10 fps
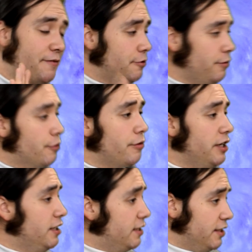to agree
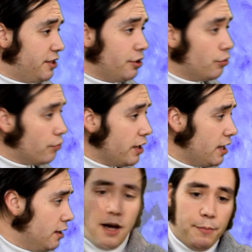to
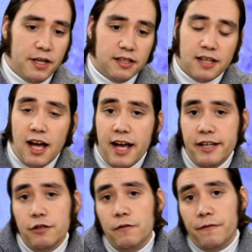disagree, because I
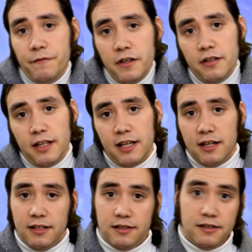don't feel like it
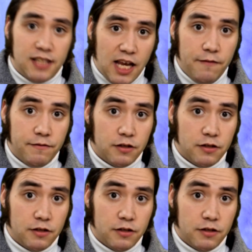is safe